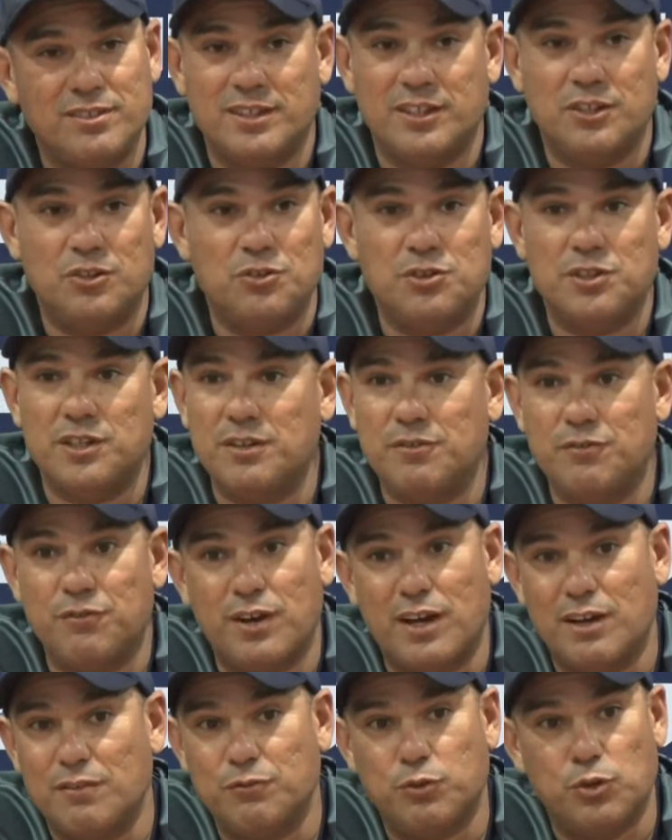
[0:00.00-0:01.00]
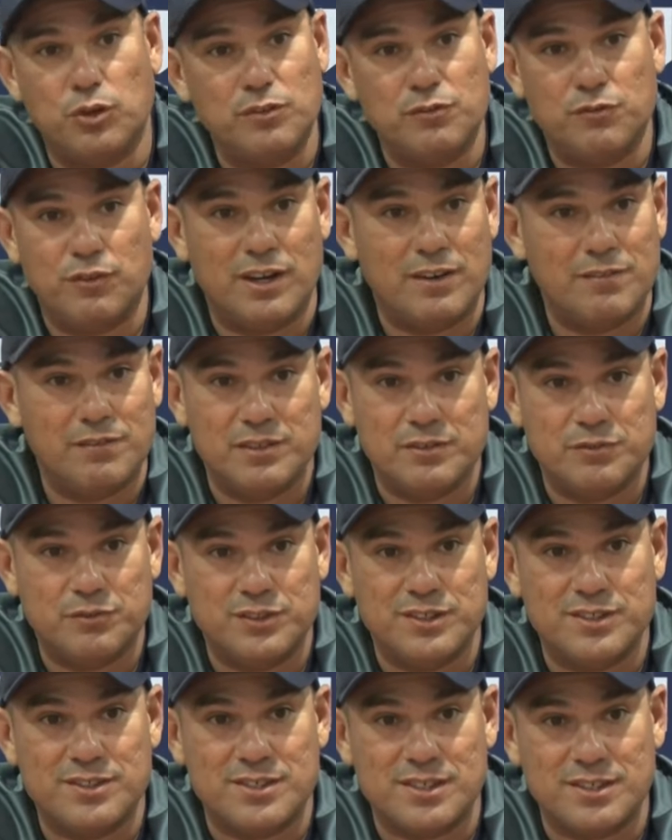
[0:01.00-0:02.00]
get to thirty-five, forty-five in the
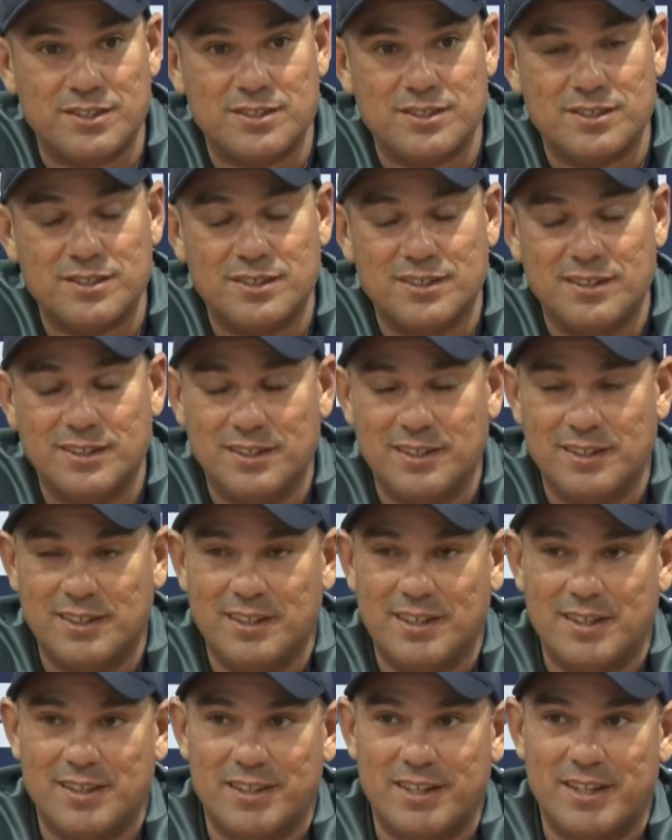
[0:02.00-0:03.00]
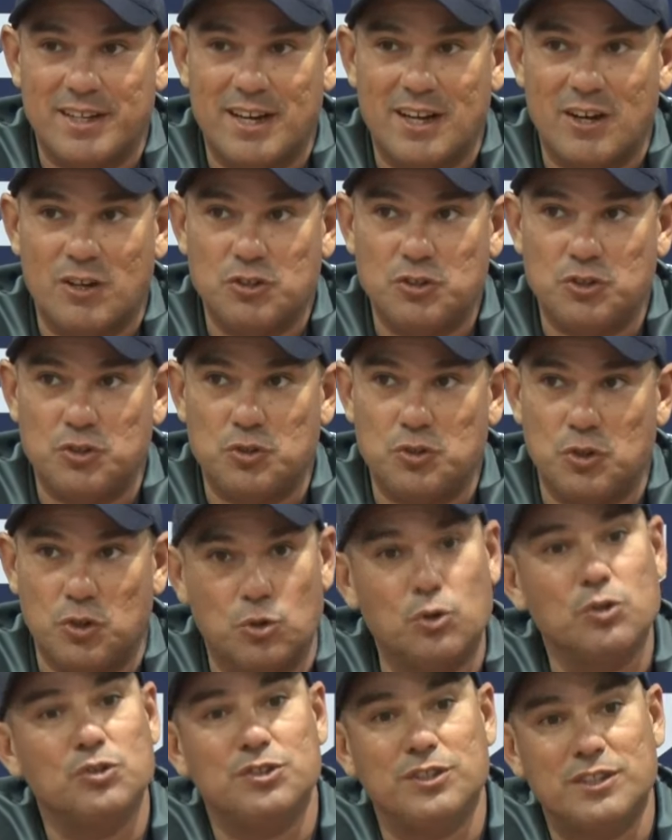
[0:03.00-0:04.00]
first six, that allows you to
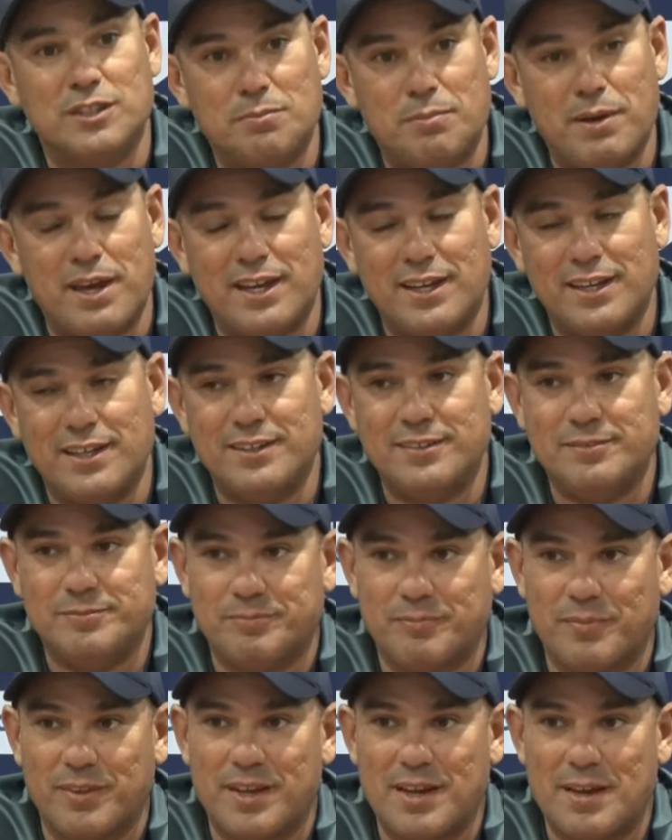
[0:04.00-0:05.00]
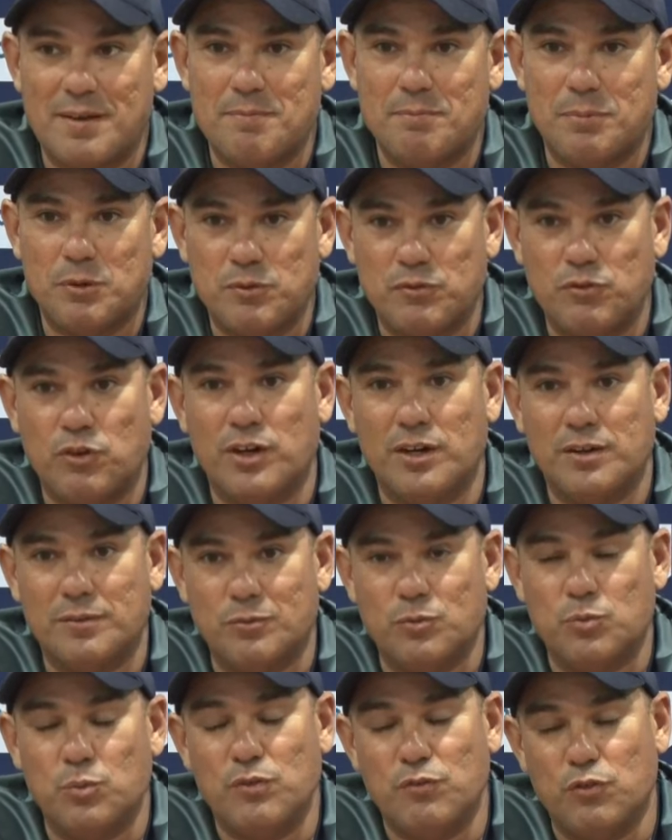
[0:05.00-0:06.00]
launch at the back end. Um, but we've got to
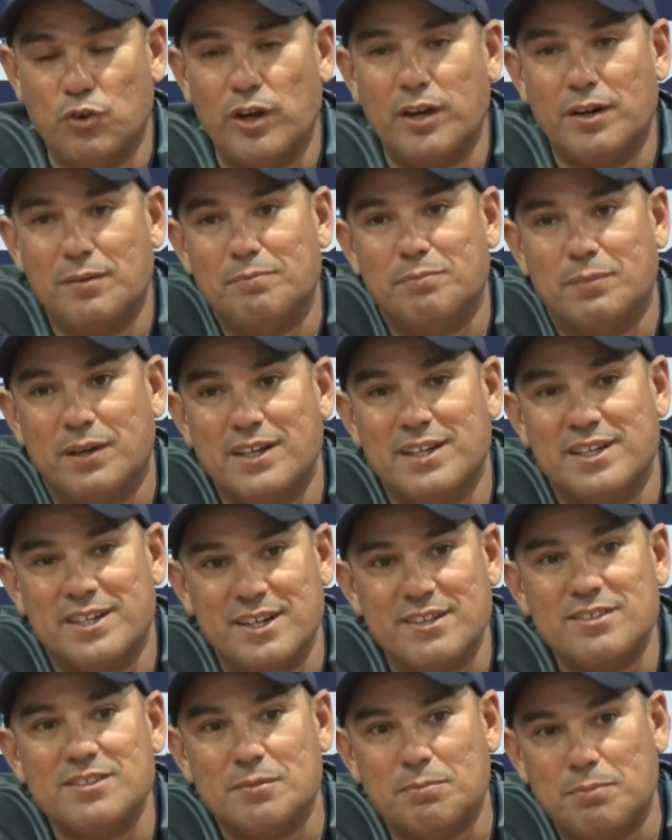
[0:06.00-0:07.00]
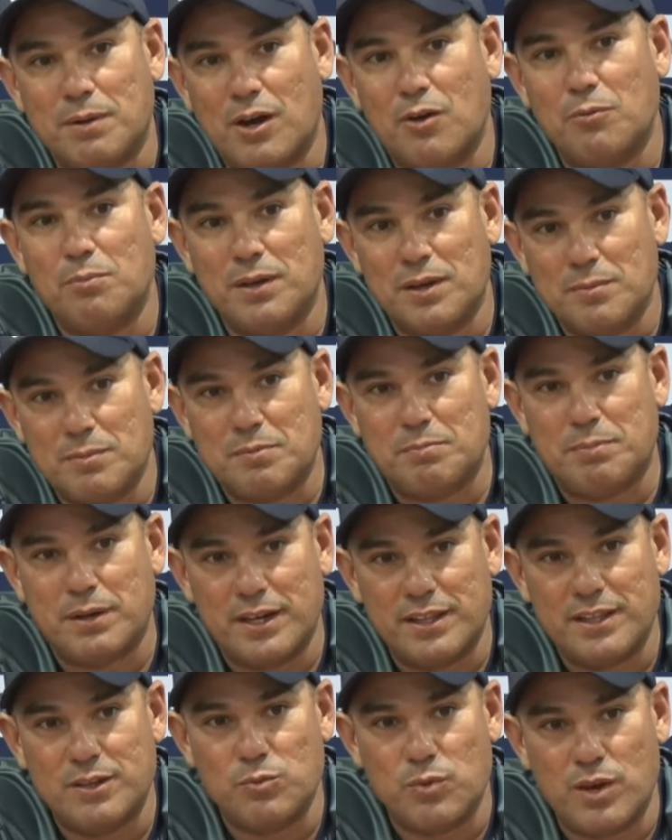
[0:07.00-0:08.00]
we've got to address the power play a bit
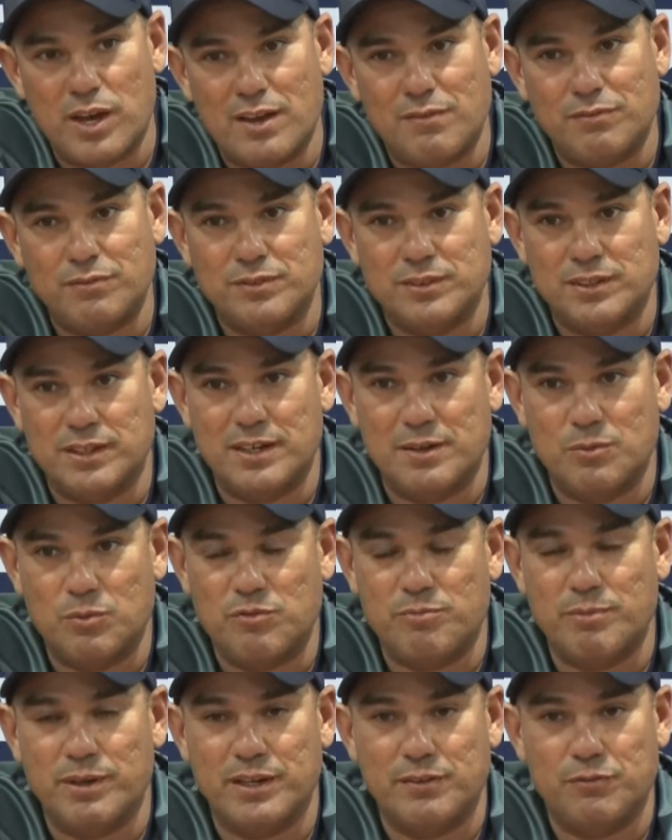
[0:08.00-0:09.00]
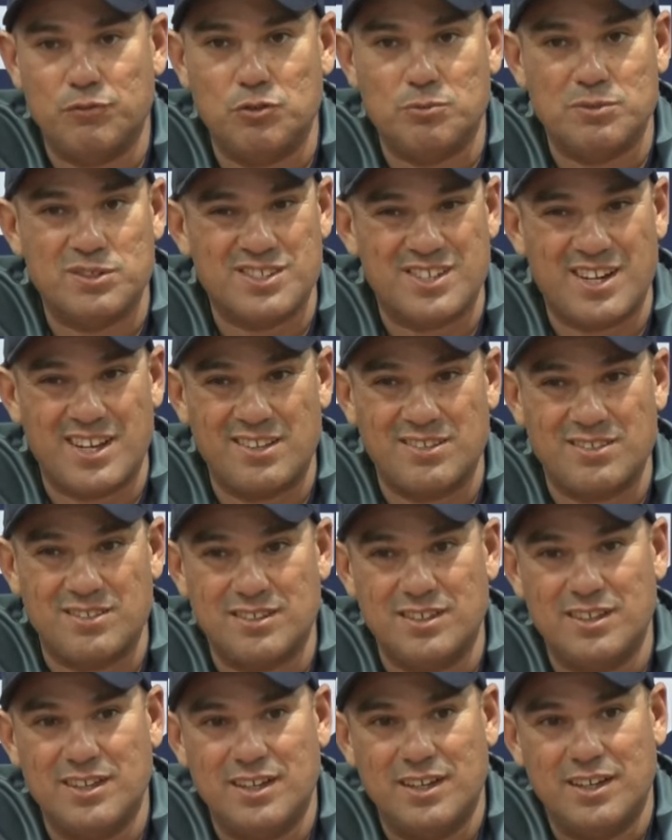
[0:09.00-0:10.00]
better than we have. Uh, we've made a few mistakes,
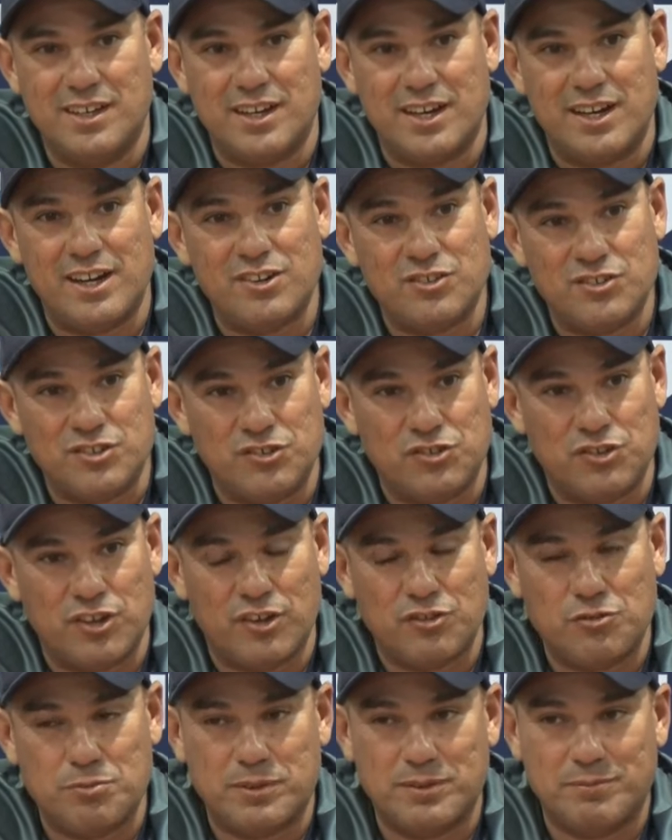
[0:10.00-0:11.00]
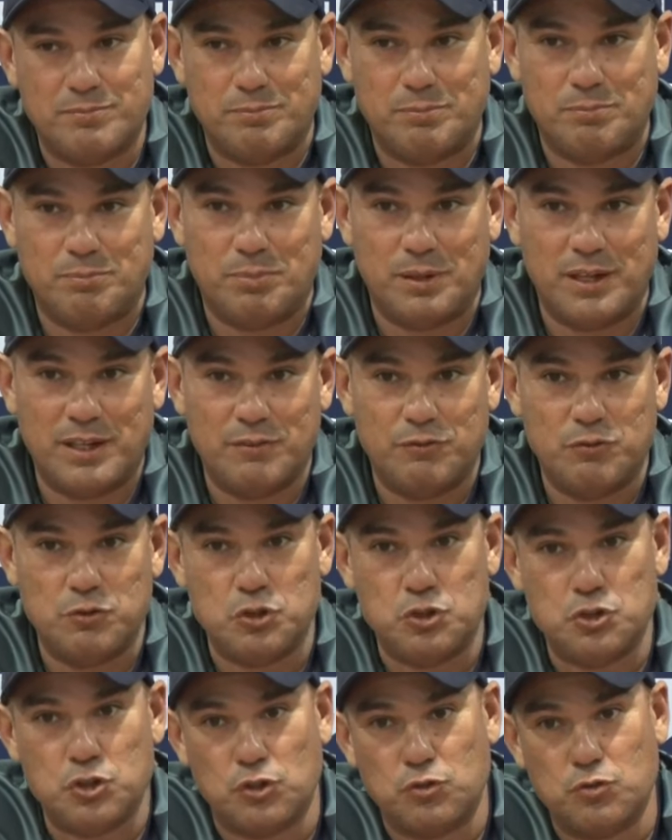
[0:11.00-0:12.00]
errors in judgment, played a
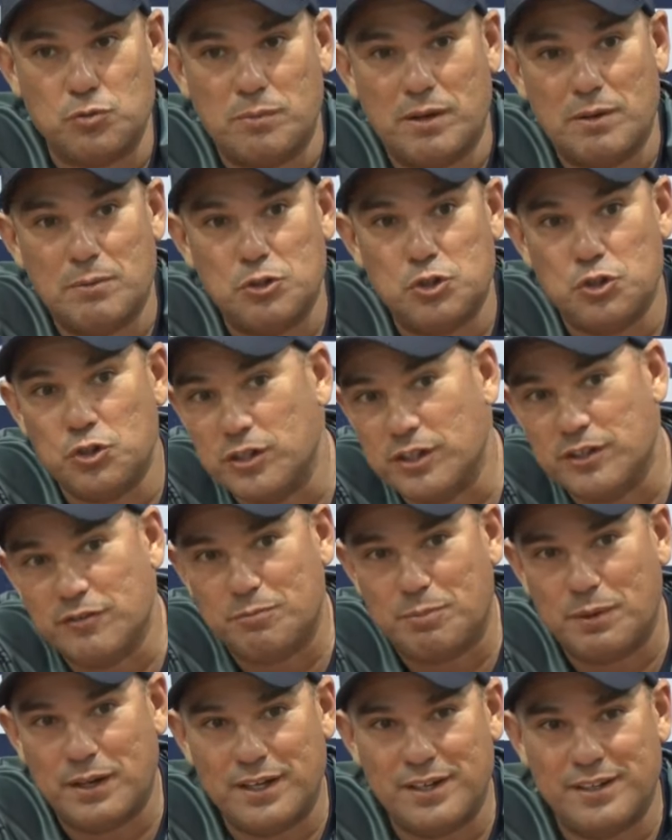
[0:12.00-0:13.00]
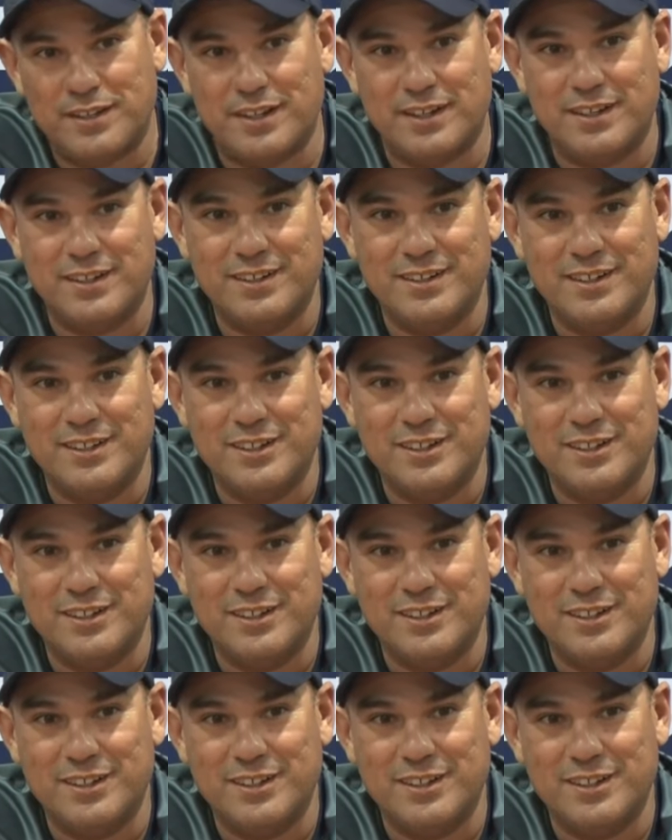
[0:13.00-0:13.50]
few shots we maybe shouldn't have played, then